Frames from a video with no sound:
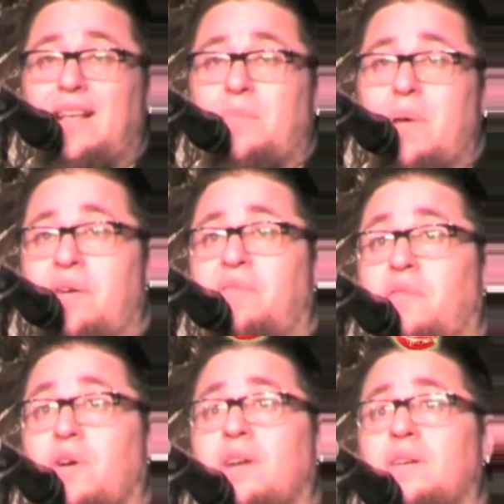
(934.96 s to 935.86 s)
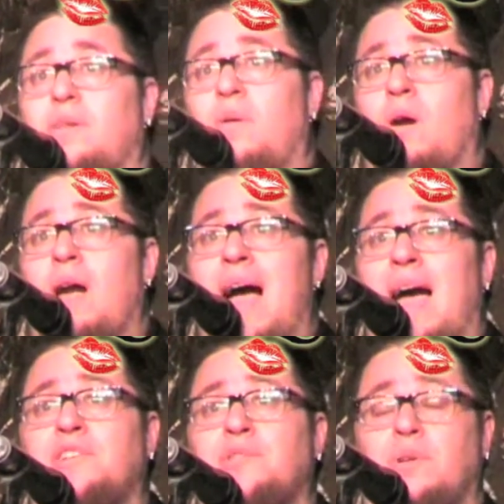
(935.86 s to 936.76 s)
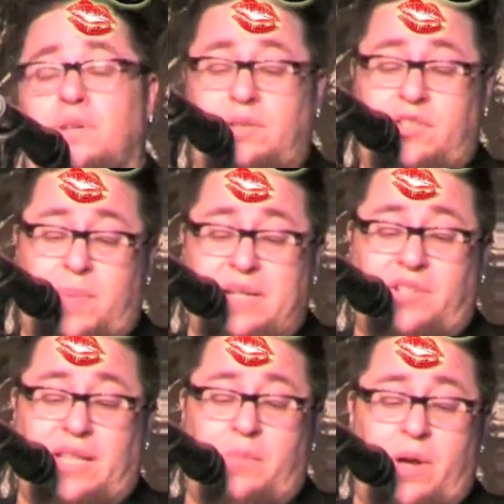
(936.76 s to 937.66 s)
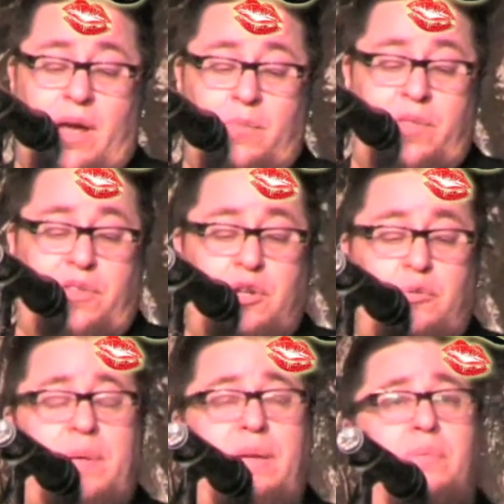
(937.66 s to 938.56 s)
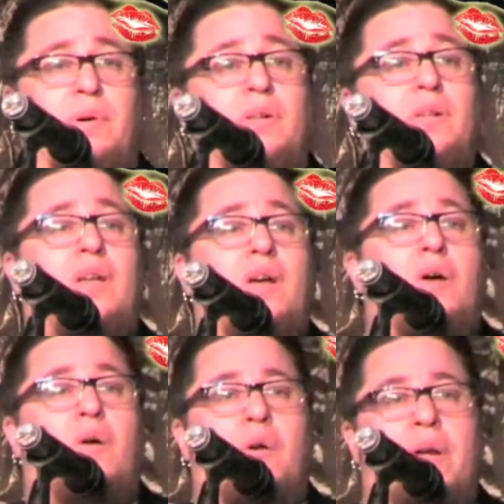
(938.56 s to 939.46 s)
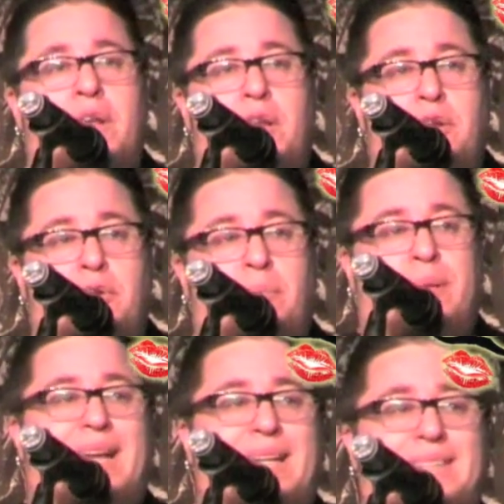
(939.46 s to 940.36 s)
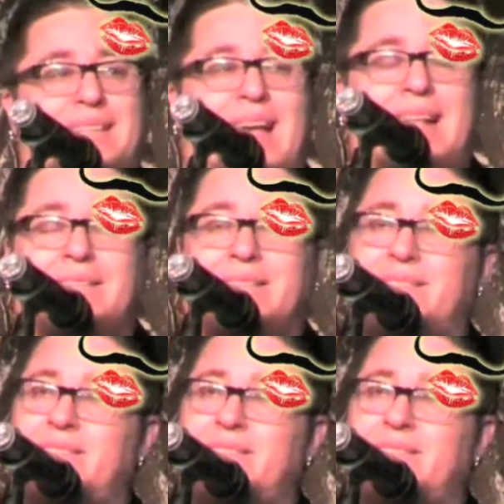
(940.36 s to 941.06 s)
metaphorical or actual, especially when I'm with new people or in a new place, and